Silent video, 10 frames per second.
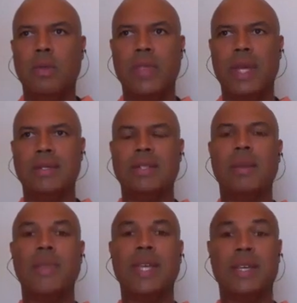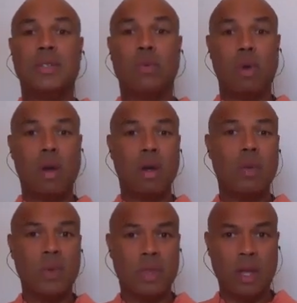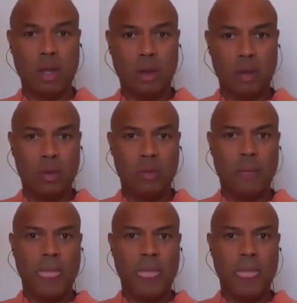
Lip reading: then something is wrong with you